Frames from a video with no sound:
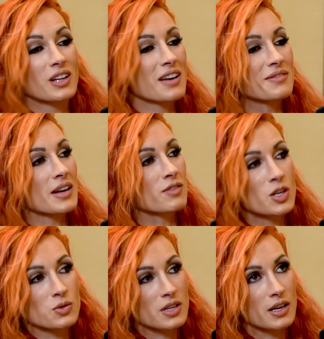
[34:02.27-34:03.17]
I've never
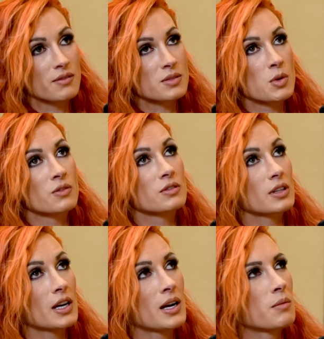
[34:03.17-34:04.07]
used any of his moves.
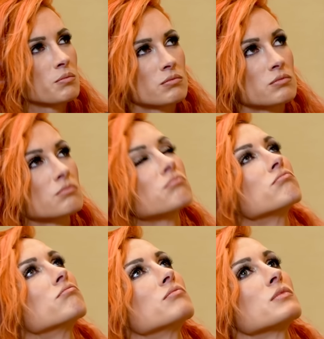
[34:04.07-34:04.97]
Um,
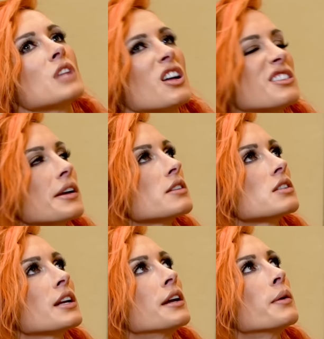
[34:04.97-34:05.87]
not
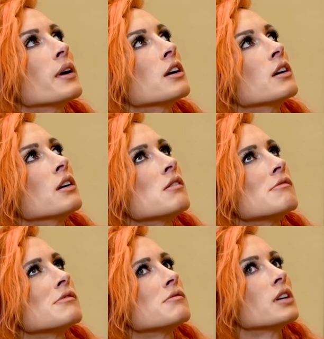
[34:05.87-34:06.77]
intentionally anyway.
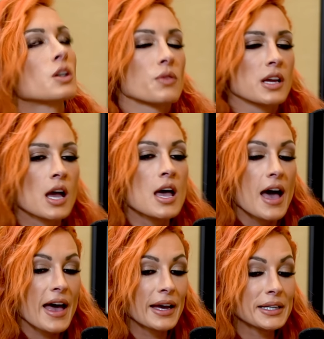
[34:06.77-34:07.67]
Don't think.
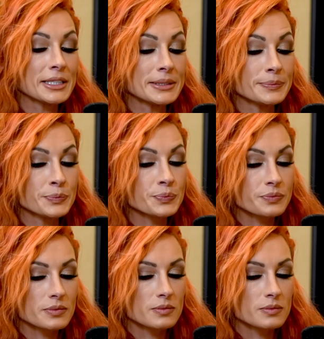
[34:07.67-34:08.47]
Um,